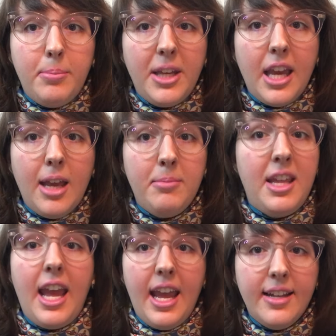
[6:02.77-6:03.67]
became
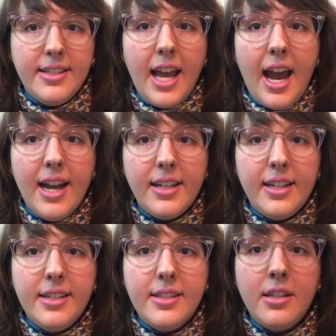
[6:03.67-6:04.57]
the
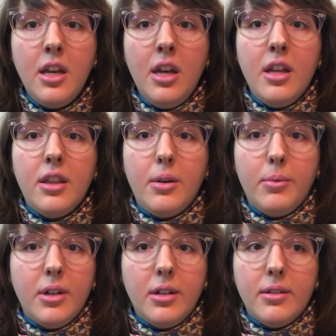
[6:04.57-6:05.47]
antagonist. There
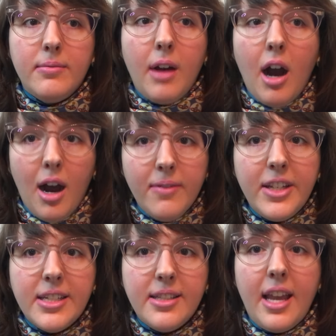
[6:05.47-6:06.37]
were
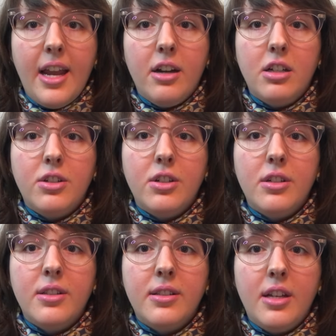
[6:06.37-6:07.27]
obvious
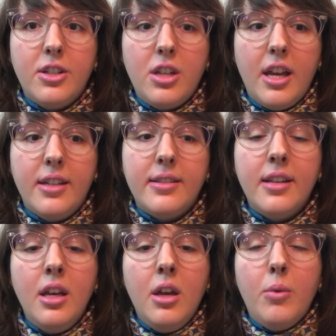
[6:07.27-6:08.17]
characters such as
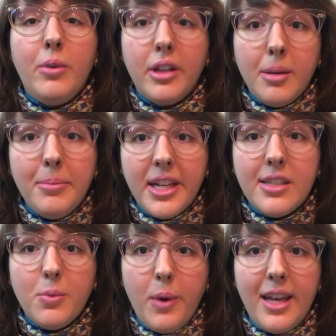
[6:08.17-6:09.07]
William
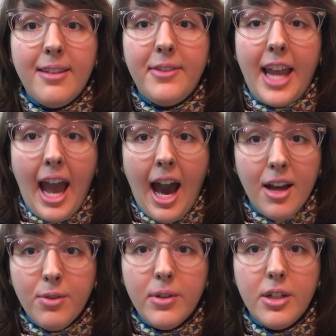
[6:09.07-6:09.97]
Blake's wife,
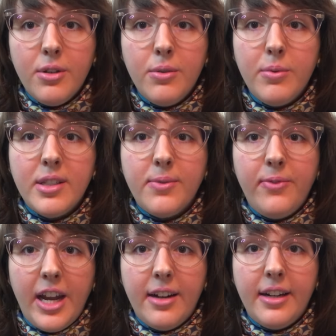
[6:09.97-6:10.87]
Catherine, who was
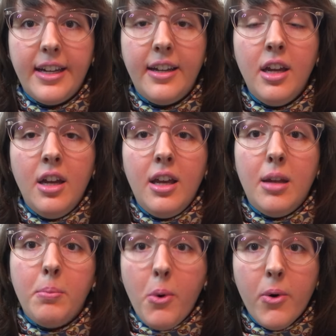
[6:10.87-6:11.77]
very
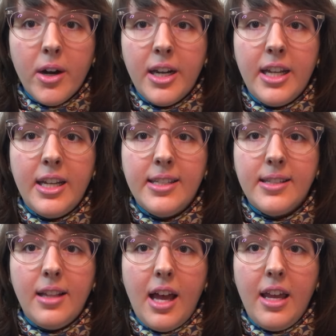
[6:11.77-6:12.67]
important in
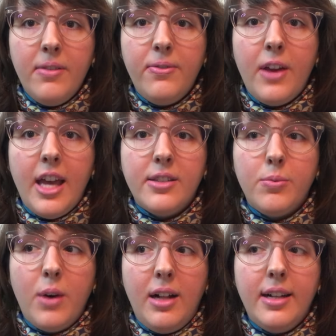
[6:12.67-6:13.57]
his life, as
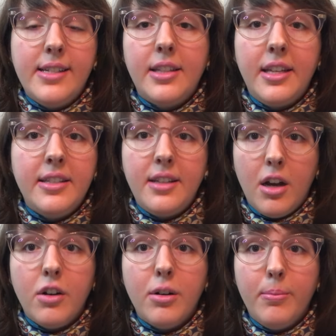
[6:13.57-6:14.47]
well as his
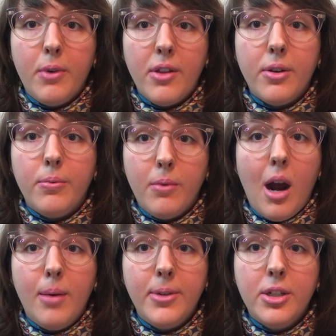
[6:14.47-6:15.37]
younger brother,
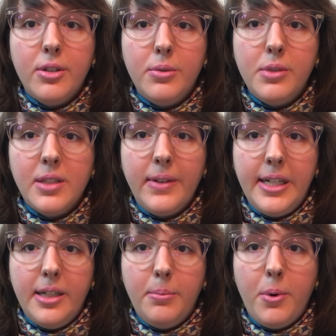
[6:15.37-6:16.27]
Robert, who was
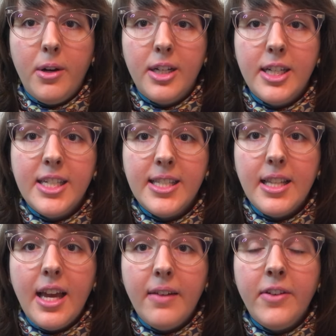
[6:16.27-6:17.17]
very important in his
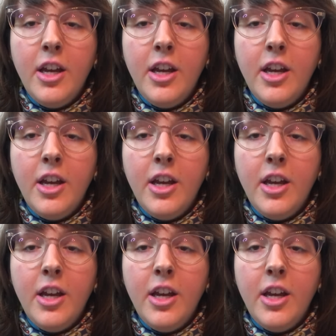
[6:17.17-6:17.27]
life,